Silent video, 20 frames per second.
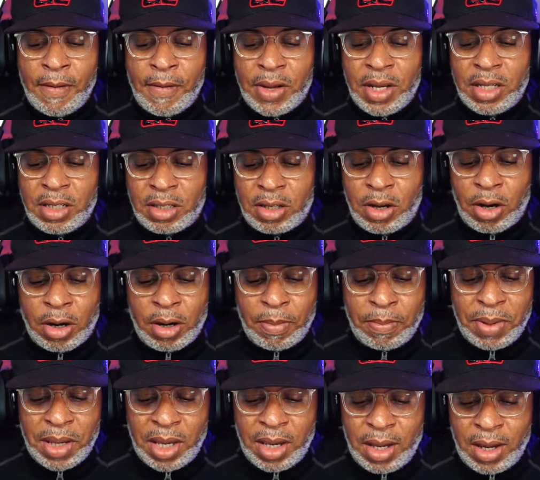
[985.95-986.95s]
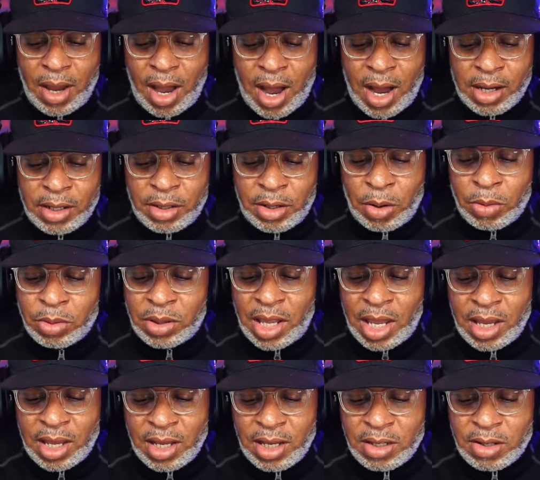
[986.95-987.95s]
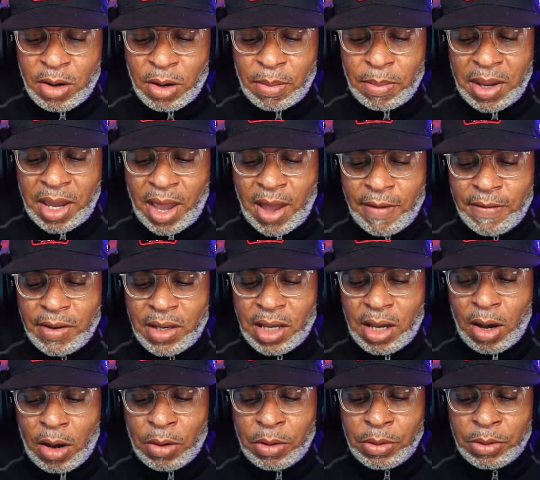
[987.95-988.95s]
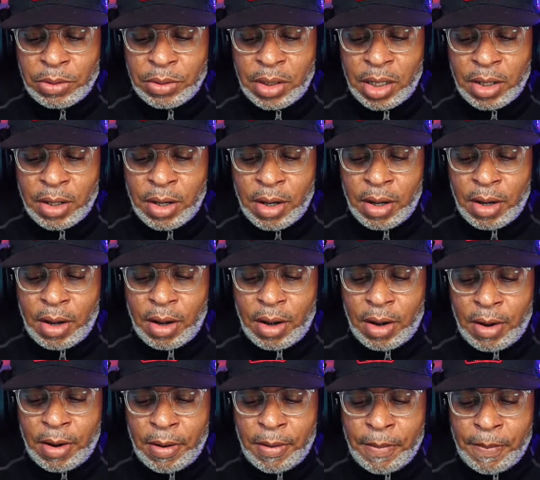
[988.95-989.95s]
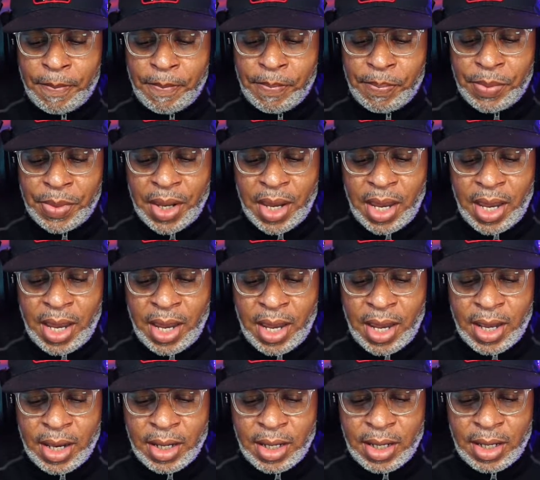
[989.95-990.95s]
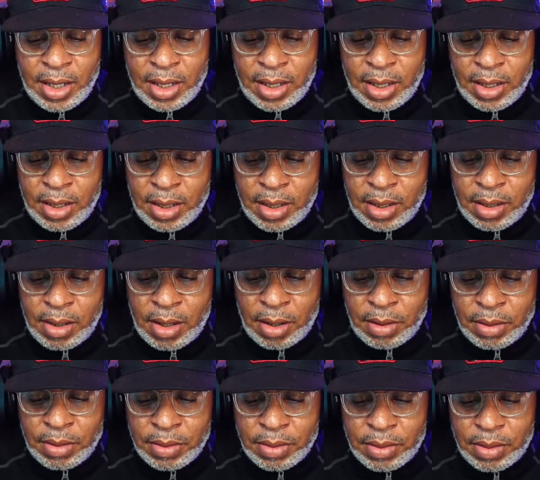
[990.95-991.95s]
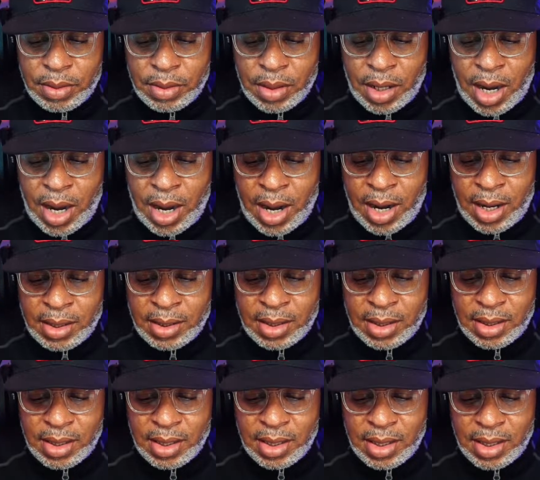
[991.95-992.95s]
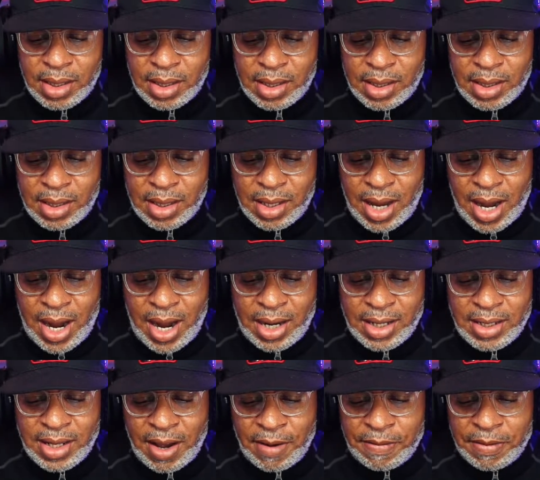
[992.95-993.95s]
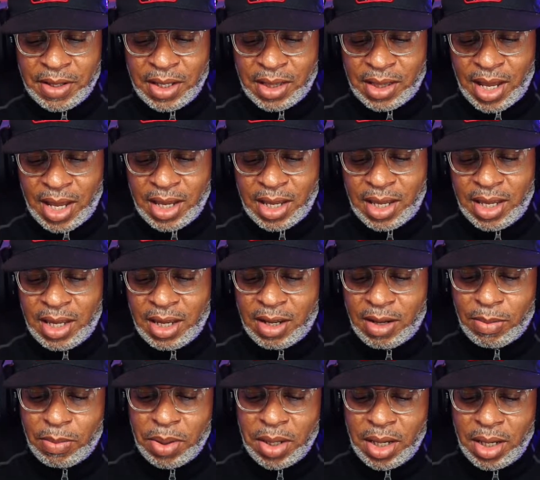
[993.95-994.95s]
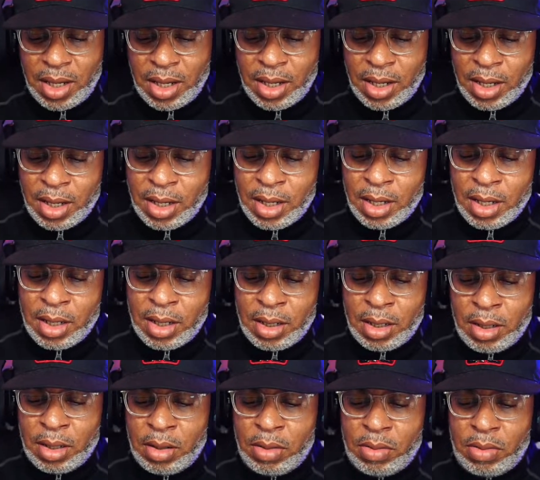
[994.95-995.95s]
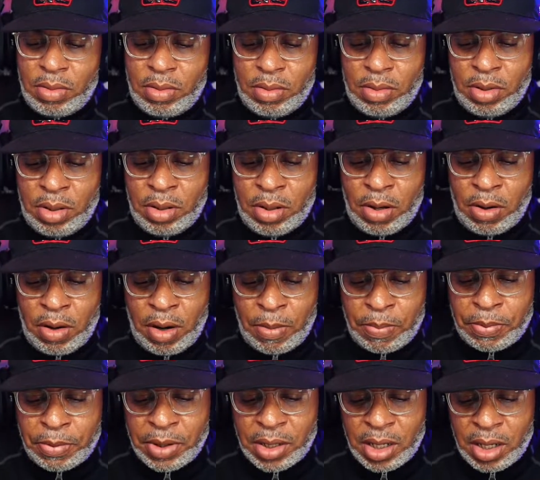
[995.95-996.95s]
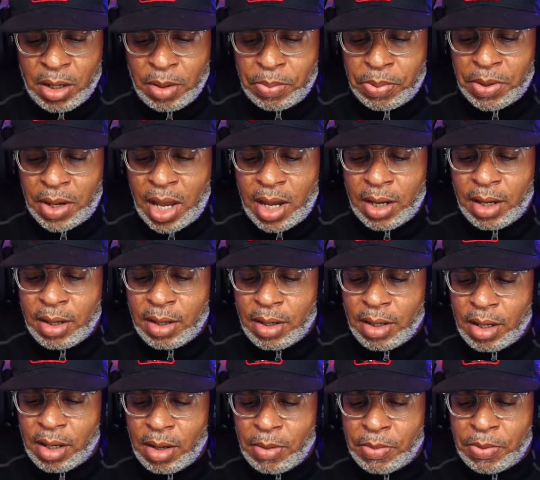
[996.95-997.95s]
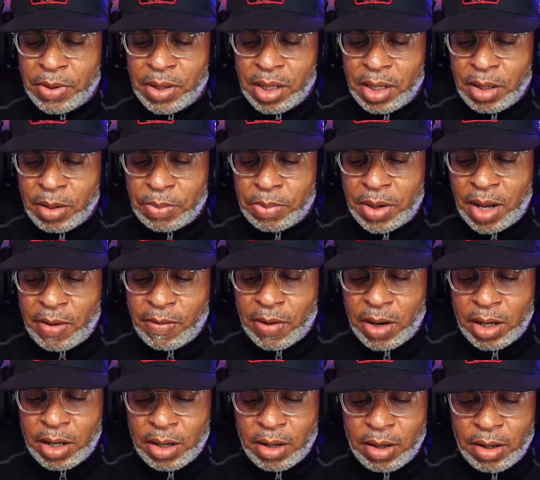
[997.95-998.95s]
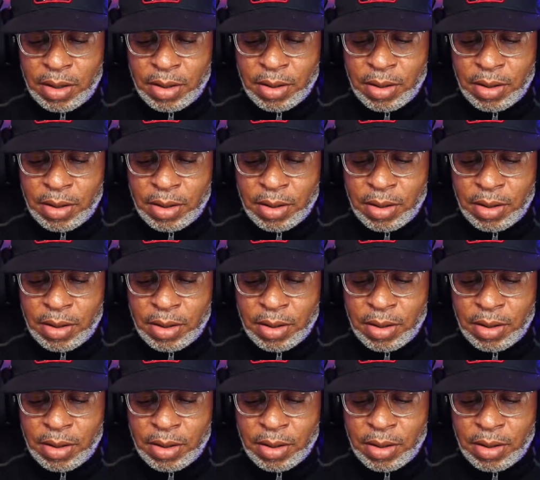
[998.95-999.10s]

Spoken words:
He's gonna be. I don't think he's gonna be heavily owned, and he, I I definitely think he could be, a pretty good play, a pretty good play right here.